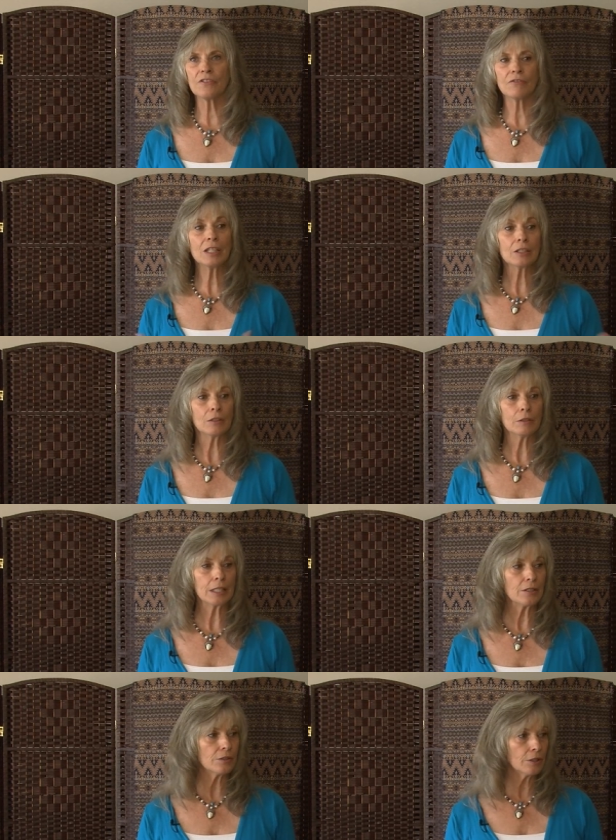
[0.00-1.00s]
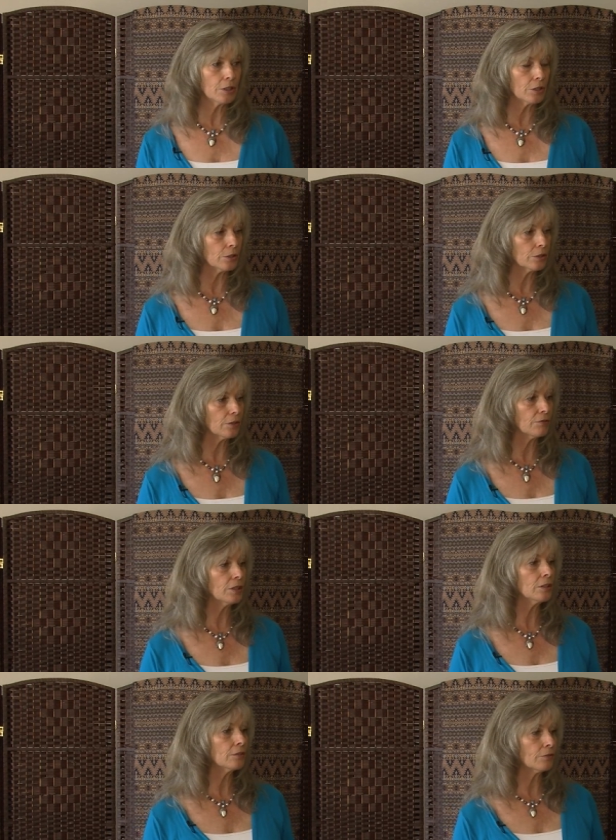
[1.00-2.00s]
feel insecure, to
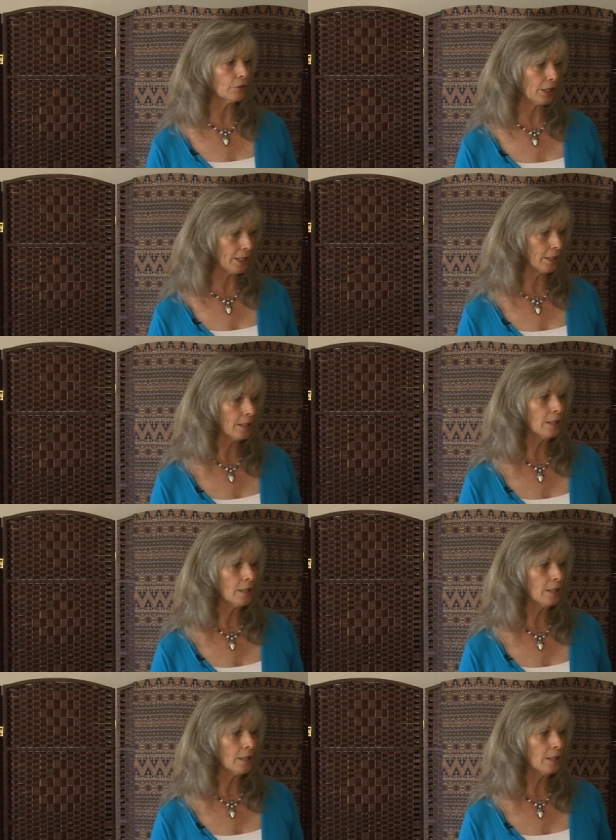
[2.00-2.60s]
feel afraid.